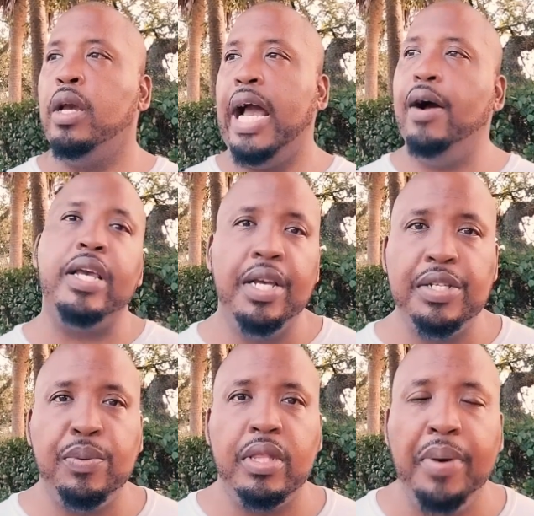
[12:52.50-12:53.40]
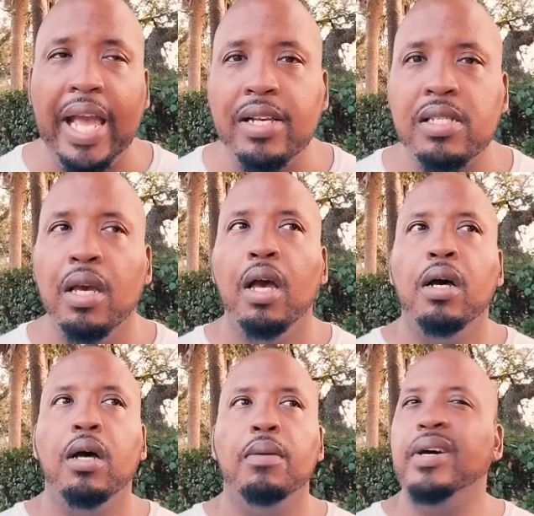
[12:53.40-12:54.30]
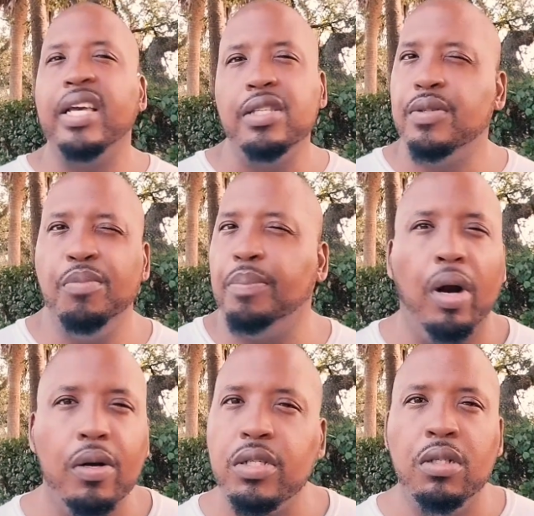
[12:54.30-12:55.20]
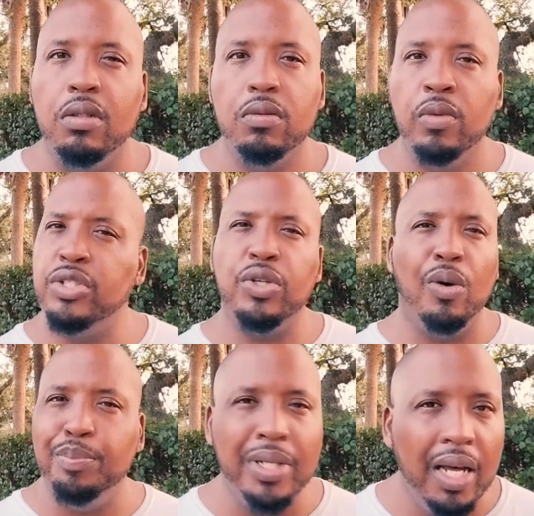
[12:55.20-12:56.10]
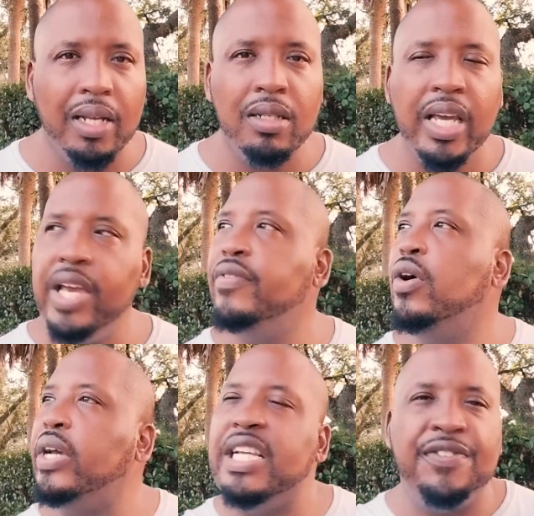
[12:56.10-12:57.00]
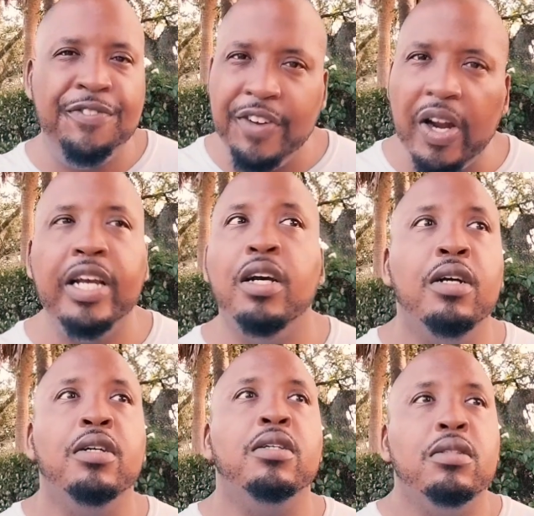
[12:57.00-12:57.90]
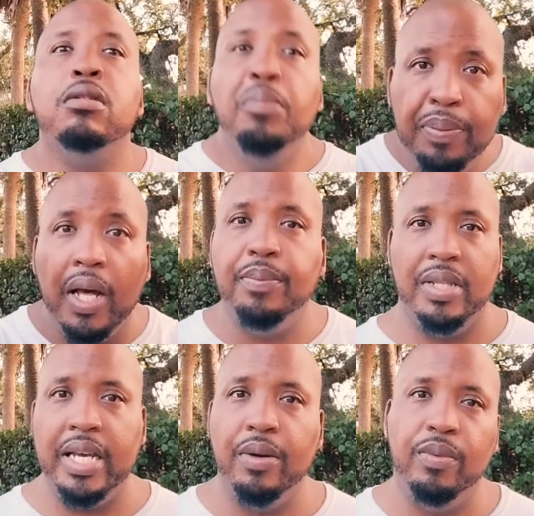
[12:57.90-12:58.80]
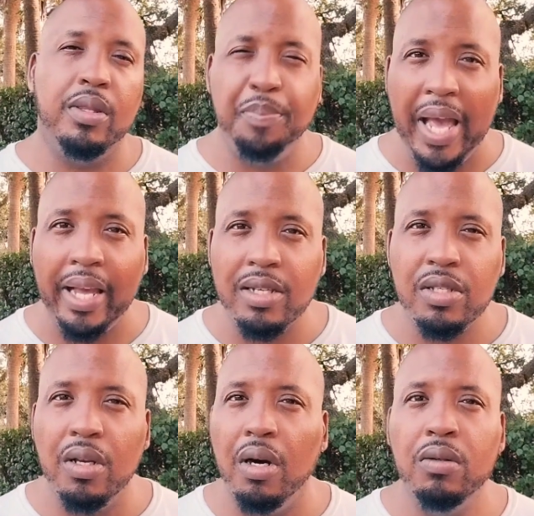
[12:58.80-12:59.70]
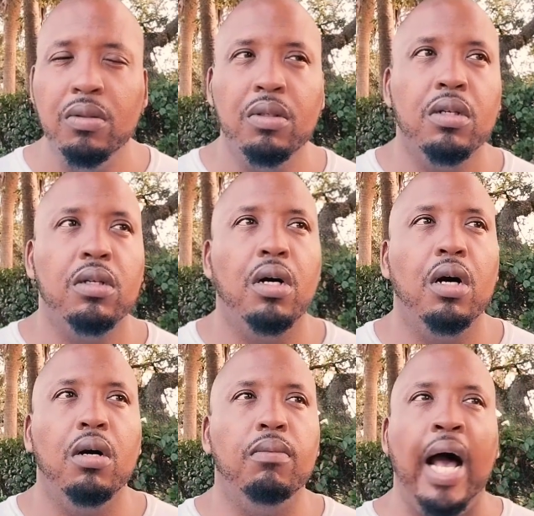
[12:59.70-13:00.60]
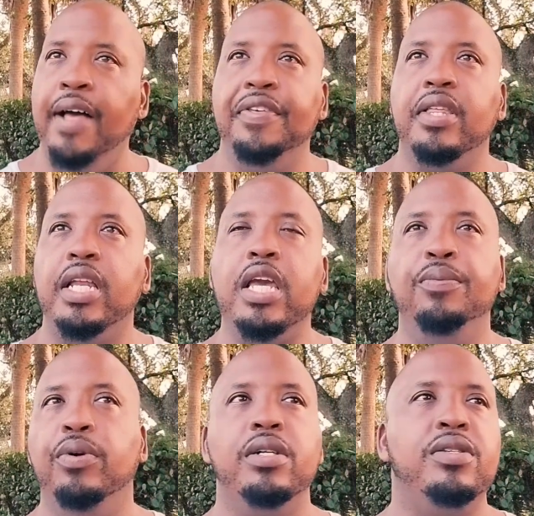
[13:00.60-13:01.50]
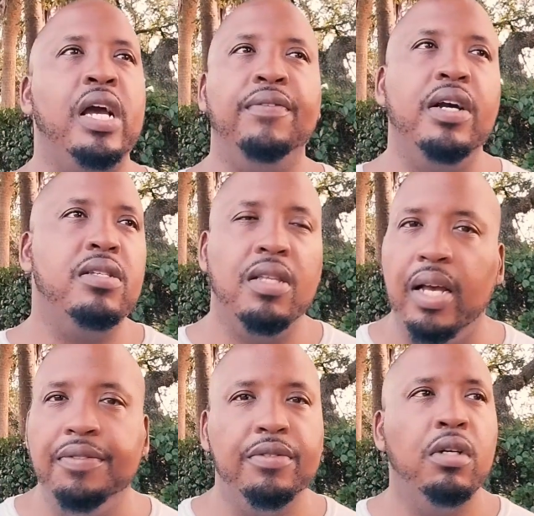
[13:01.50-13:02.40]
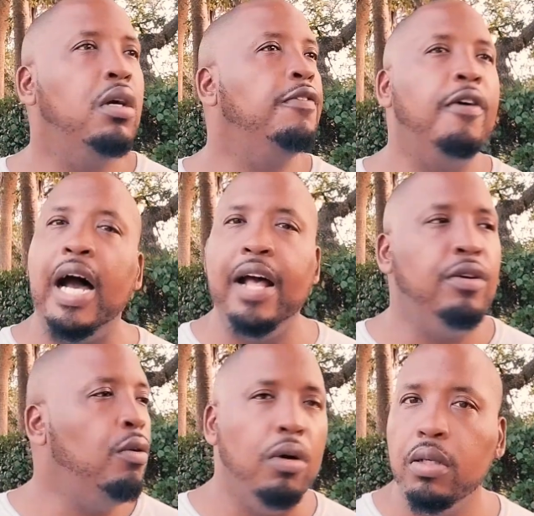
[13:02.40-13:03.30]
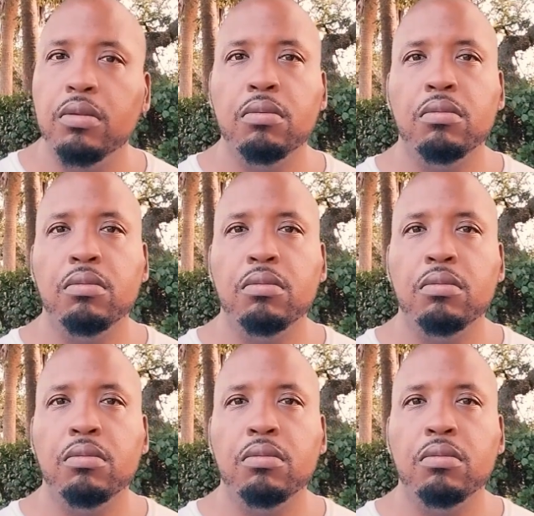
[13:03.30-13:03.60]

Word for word: how he is with the banks, but it gets more personal when it's your own blood, even though it's very blood related with the banks, you know? Um, I think that he would sacrifice his life for either or